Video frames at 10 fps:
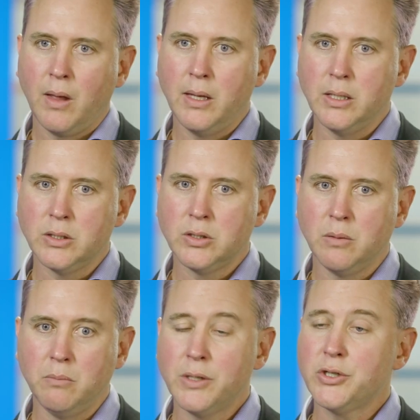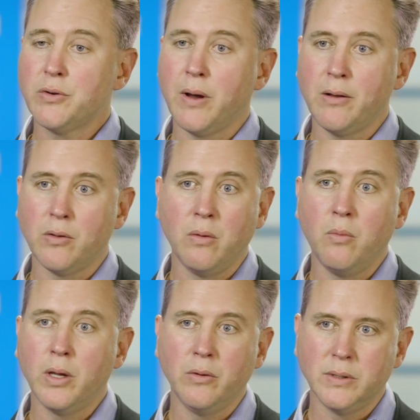is much greater than
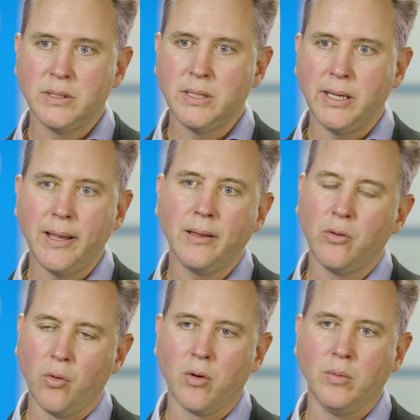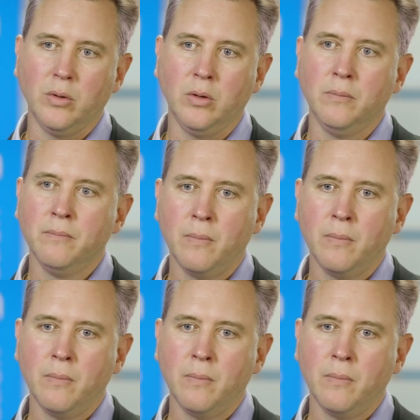what you would see in any normal